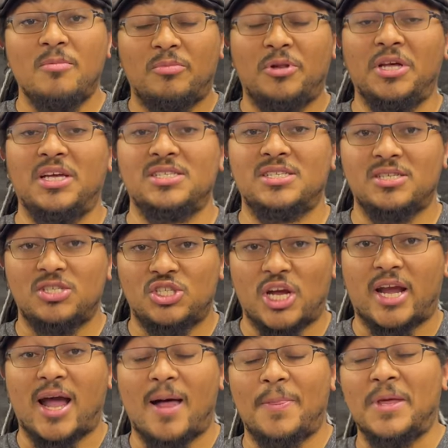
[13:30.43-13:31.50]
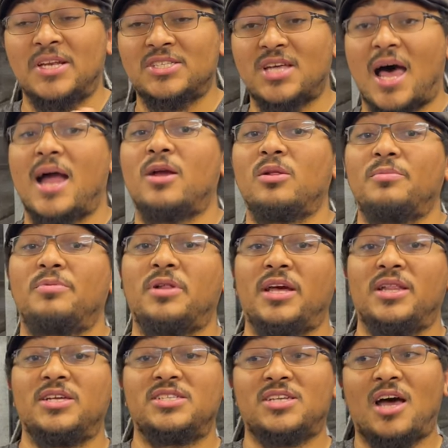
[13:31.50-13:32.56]
Please check out the entire
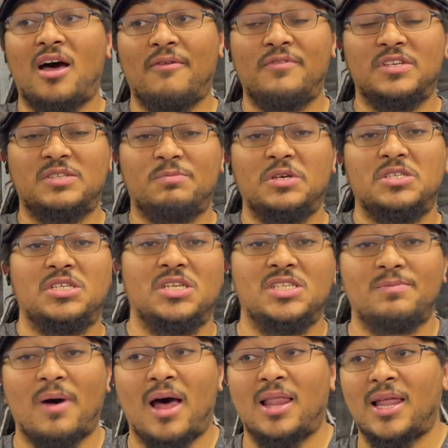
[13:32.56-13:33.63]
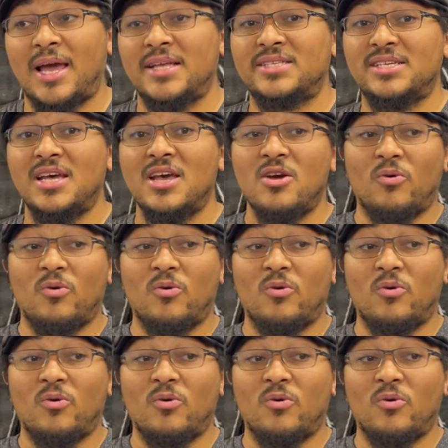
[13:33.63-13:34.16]
playlist of the Species Spotlights.